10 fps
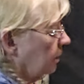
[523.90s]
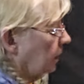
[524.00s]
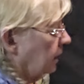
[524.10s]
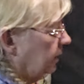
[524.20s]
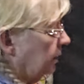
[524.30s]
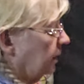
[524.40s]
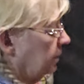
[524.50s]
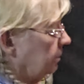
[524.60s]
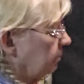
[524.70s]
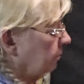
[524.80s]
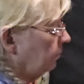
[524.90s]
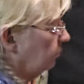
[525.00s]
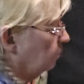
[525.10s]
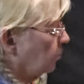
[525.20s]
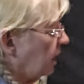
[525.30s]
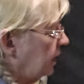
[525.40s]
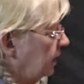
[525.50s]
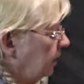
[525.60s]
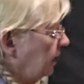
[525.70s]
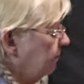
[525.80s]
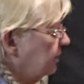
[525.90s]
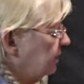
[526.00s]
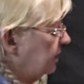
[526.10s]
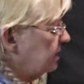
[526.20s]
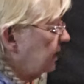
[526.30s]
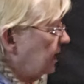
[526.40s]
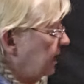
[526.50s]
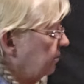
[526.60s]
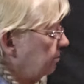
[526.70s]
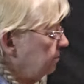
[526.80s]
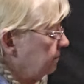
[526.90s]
and then wad everything together,